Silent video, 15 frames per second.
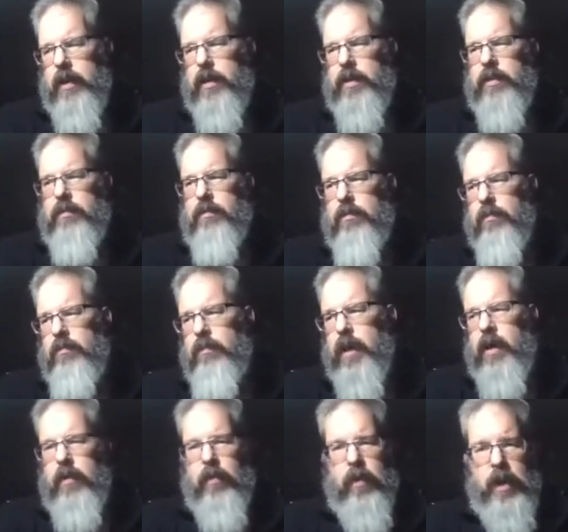it's
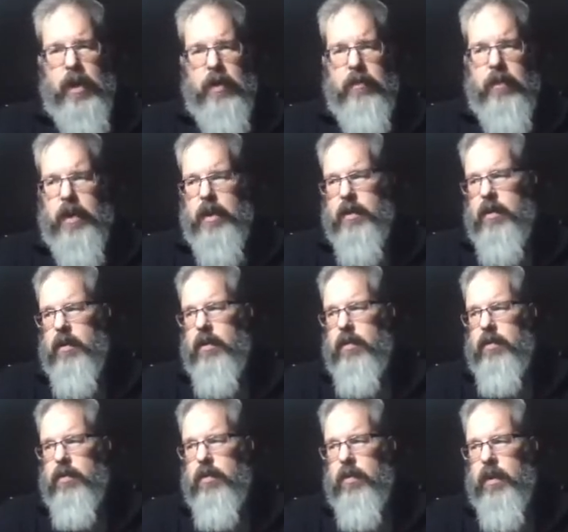button 1 is our
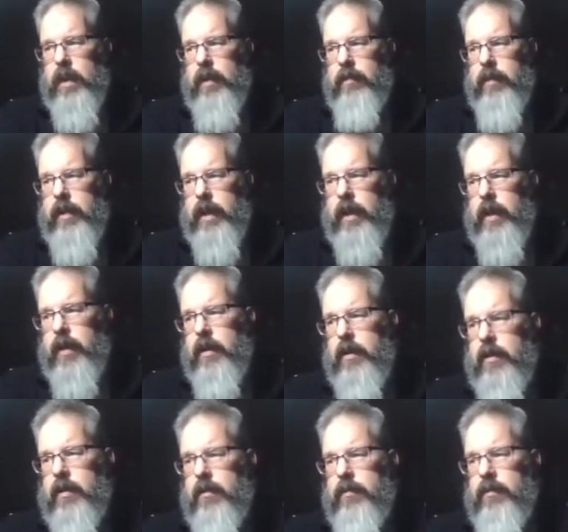usual left click.
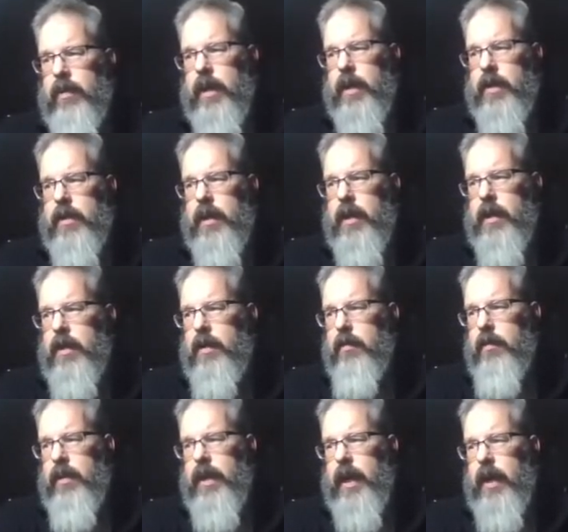Don't forget to end it
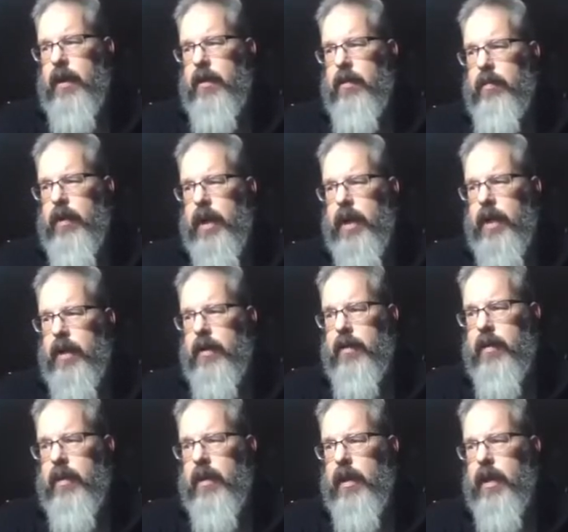with the angle bracket
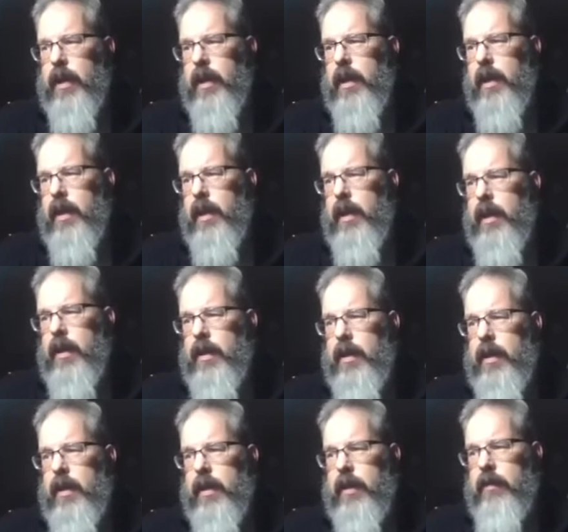and
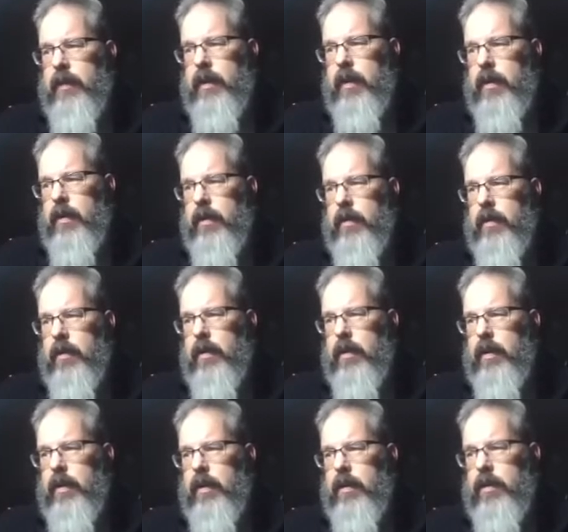then give it our
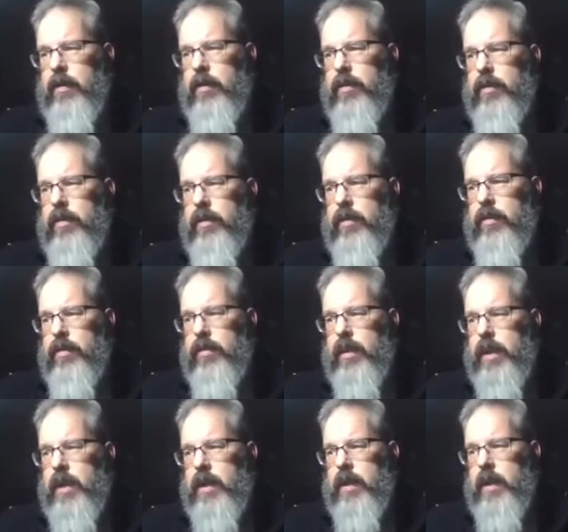on tree
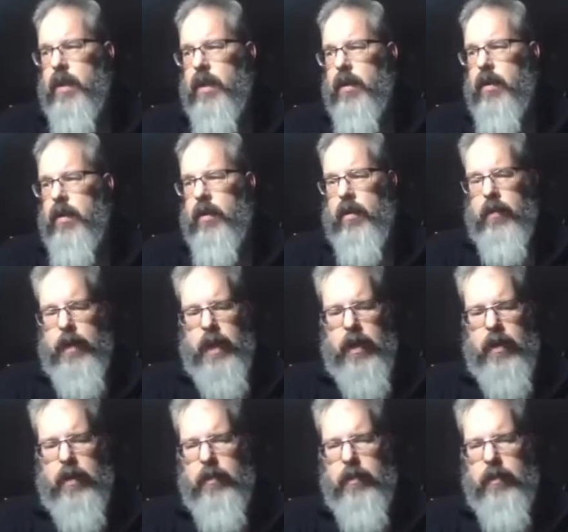click callback.